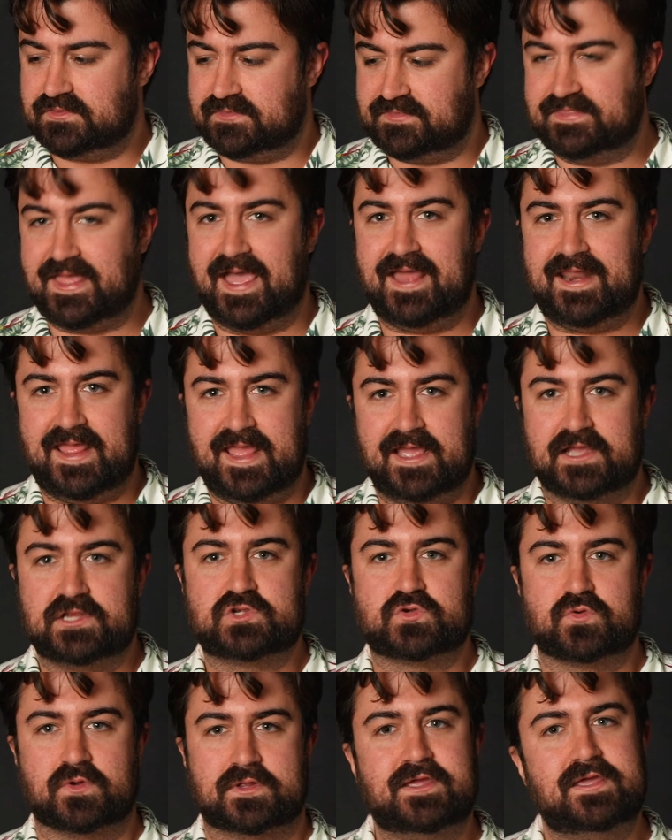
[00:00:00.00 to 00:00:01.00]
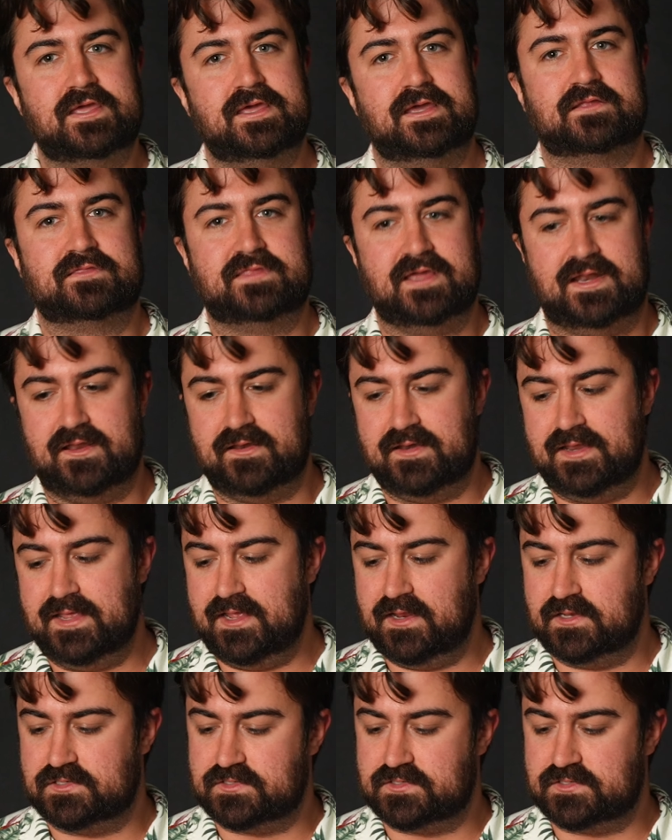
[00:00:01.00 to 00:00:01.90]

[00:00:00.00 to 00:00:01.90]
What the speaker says: that extra kick that it needs.